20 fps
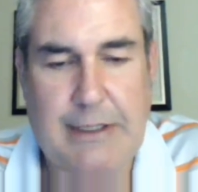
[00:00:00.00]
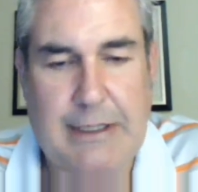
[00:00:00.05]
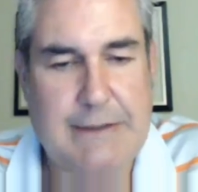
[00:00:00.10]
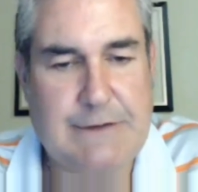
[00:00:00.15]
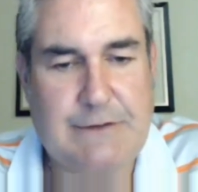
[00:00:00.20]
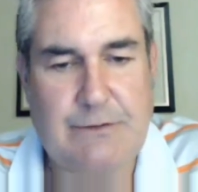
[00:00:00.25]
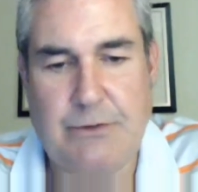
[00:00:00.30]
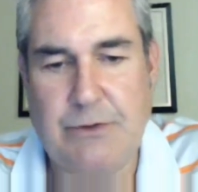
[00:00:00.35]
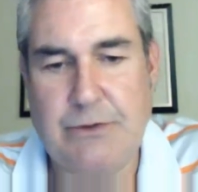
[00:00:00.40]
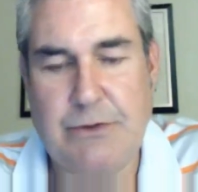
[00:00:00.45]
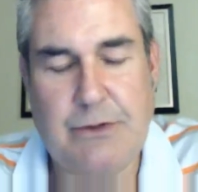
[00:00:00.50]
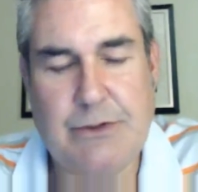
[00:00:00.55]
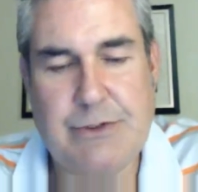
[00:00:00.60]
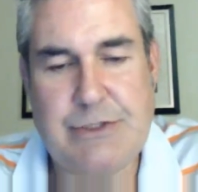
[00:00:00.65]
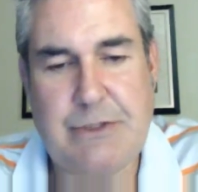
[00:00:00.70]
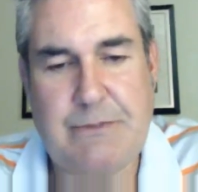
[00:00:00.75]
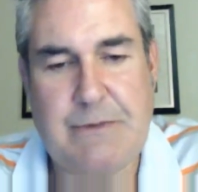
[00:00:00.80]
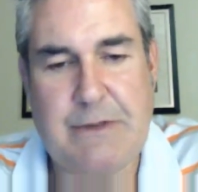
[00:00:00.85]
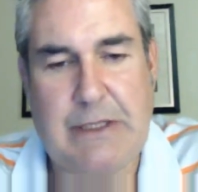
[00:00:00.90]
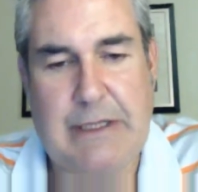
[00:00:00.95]
a nice Ruger,
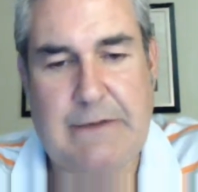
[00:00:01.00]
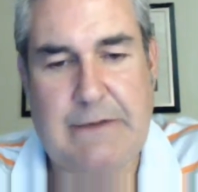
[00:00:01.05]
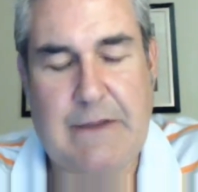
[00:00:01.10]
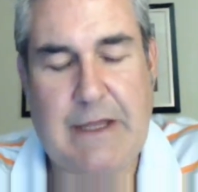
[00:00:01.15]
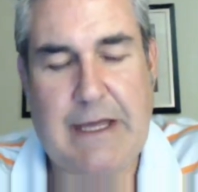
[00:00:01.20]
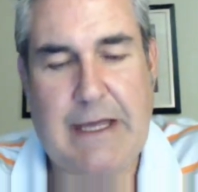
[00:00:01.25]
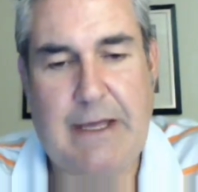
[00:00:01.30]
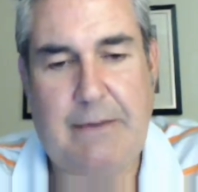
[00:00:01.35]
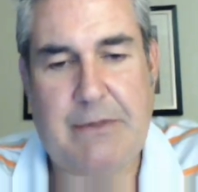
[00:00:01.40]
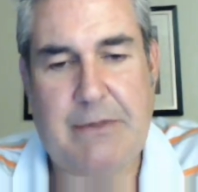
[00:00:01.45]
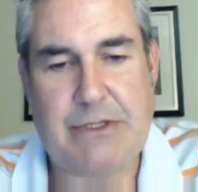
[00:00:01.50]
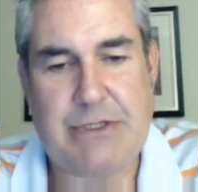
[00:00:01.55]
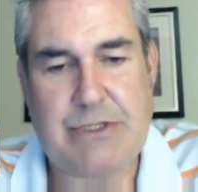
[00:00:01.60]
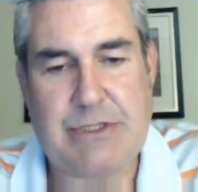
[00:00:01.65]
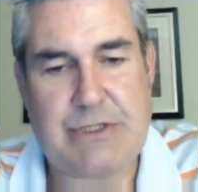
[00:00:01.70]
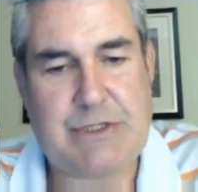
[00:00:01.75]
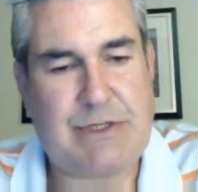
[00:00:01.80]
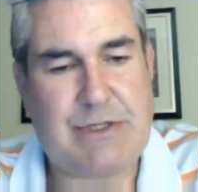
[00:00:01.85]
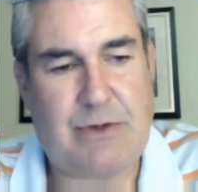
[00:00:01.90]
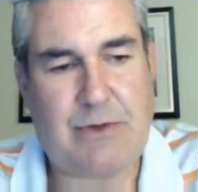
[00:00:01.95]
something like that, but
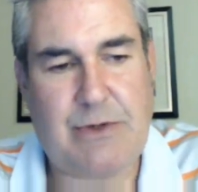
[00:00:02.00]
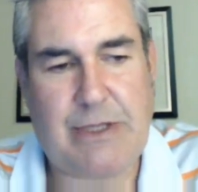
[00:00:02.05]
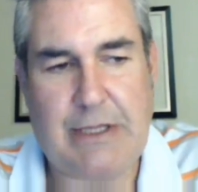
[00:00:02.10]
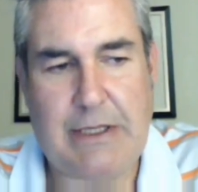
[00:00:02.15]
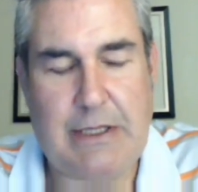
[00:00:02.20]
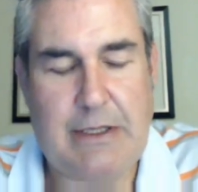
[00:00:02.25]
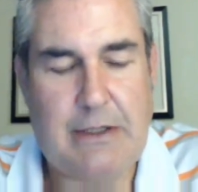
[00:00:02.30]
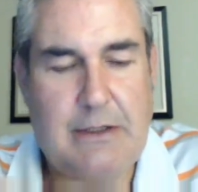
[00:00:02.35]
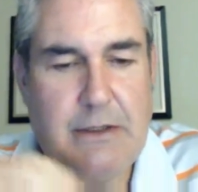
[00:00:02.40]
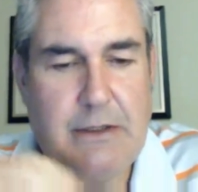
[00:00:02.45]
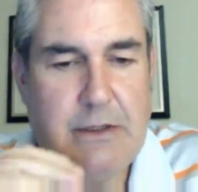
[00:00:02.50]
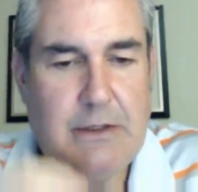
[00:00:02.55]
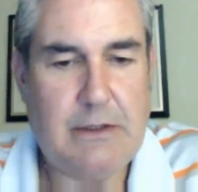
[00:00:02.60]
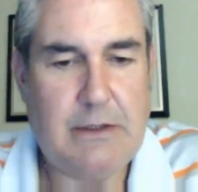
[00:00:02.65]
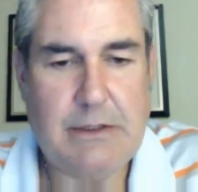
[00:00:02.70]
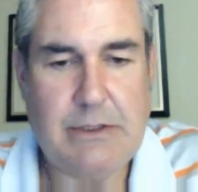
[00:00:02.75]
just don't get